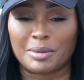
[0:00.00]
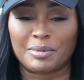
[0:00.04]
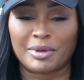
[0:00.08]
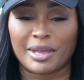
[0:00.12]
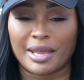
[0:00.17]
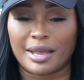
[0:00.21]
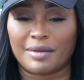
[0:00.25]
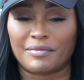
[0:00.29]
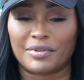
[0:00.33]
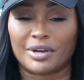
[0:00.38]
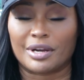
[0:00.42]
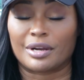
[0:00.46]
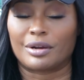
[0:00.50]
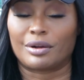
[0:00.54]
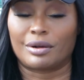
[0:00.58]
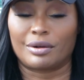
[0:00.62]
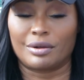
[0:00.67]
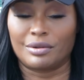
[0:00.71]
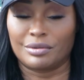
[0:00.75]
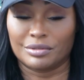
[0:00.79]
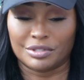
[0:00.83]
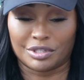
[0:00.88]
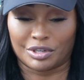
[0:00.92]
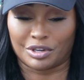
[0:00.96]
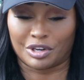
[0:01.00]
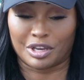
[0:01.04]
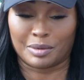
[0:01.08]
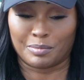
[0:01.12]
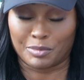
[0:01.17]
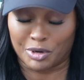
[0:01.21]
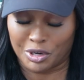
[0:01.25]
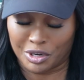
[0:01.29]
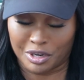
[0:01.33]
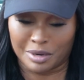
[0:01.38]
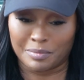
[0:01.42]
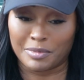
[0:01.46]
of maybe having a whole
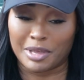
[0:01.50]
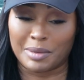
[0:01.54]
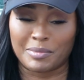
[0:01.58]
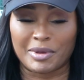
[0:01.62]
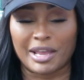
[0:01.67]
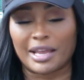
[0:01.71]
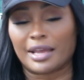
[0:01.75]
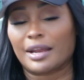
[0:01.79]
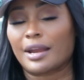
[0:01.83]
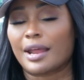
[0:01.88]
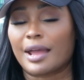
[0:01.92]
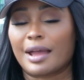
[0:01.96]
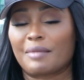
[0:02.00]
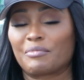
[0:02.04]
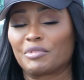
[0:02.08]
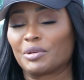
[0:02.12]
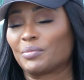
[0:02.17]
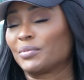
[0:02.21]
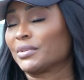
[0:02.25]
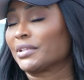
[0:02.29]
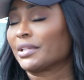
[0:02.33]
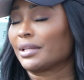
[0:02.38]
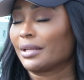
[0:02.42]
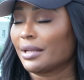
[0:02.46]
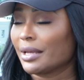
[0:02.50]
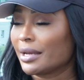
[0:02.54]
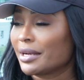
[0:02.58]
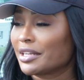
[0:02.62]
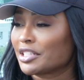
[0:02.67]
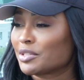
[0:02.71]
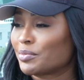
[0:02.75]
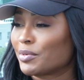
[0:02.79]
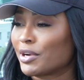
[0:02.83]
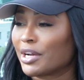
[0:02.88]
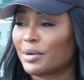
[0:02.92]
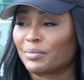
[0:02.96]
turkey burger, maybe I can have one with a
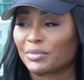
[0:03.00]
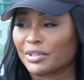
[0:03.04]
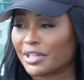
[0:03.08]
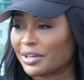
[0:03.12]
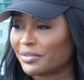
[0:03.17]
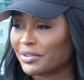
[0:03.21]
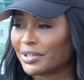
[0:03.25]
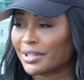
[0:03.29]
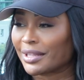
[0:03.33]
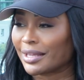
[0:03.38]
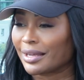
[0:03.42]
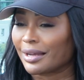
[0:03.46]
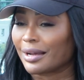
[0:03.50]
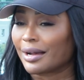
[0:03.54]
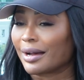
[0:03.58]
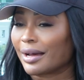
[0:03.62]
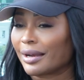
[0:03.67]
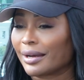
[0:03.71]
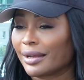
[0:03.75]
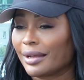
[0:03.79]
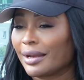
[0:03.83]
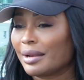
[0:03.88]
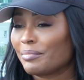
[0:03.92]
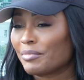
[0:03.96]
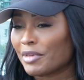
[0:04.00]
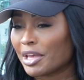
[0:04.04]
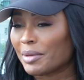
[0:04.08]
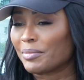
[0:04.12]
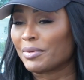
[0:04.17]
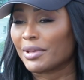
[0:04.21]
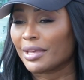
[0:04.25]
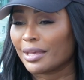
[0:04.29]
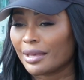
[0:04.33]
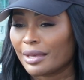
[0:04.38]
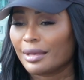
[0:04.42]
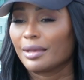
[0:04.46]
lettuce bun with everything on it, and
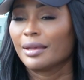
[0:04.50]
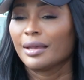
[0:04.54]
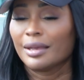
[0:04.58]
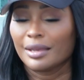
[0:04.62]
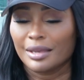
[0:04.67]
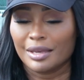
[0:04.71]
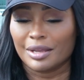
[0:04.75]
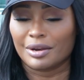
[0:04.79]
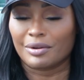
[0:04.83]
maybe,